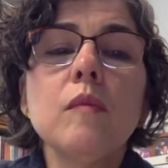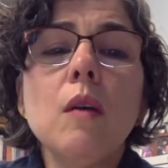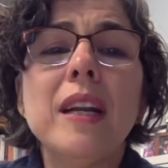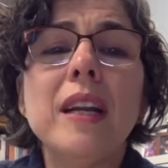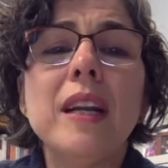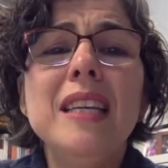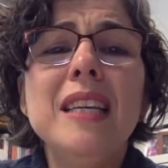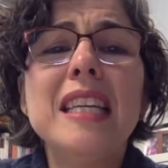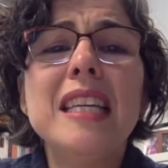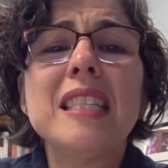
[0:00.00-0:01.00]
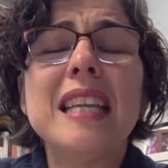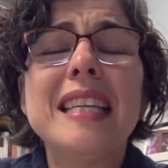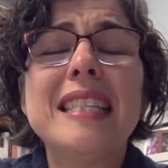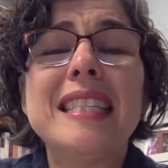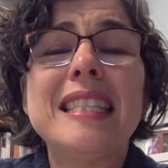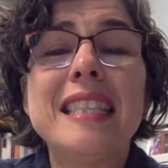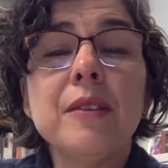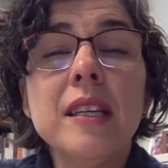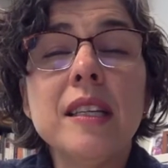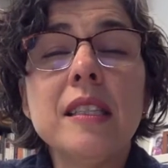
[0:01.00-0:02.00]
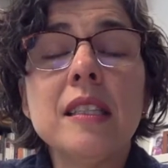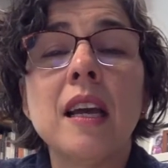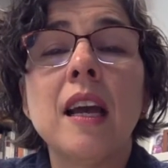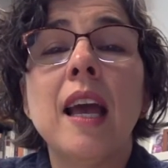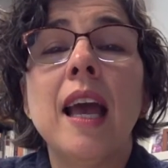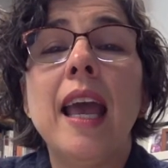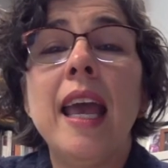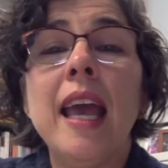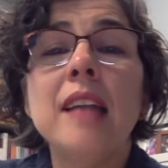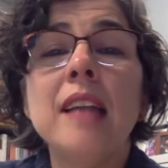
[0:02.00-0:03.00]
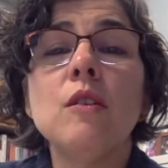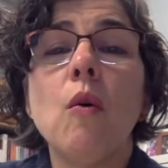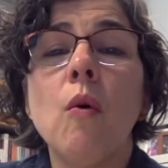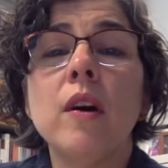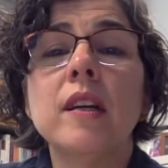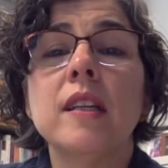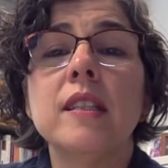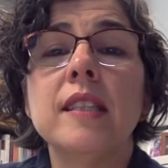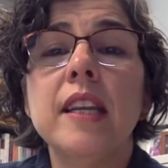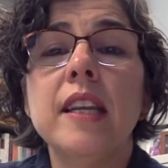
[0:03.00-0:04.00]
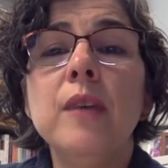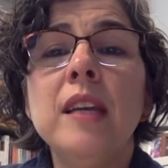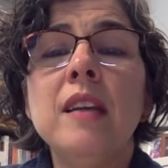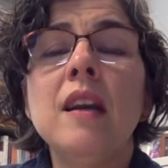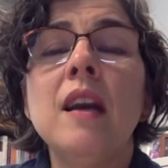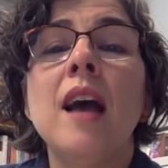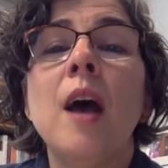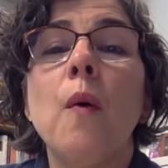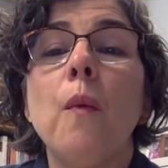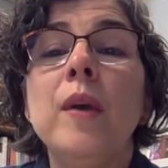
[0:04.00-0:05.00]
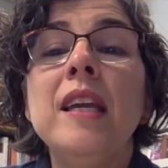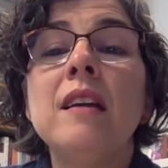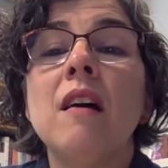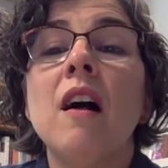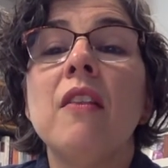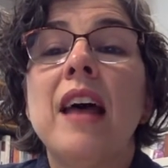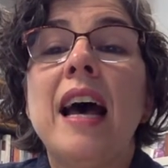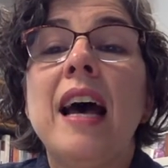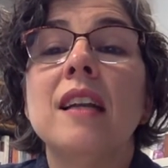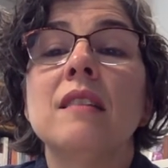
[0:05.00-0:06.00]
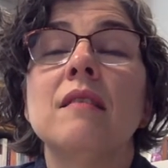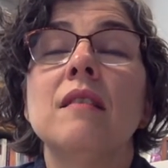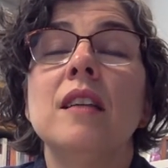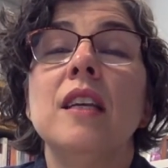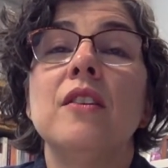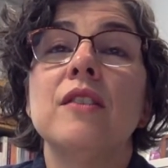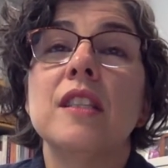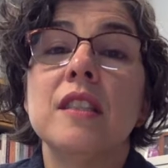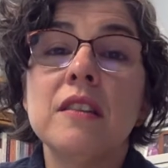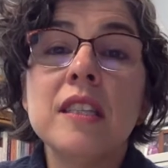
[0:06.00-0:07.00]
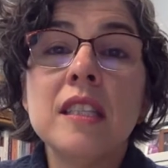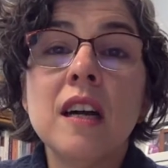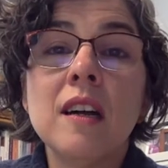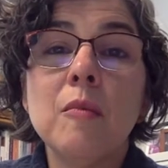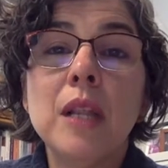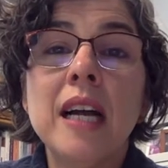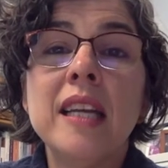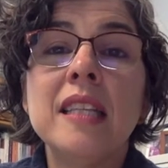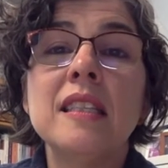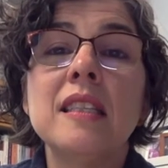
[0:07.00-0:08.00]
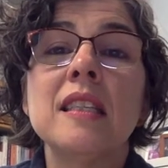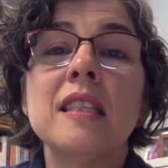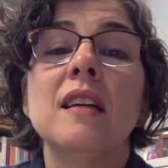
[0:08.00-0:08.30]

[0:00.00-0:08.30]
When a deviation is serious and/or continuing, we call that either a serious noncompliance,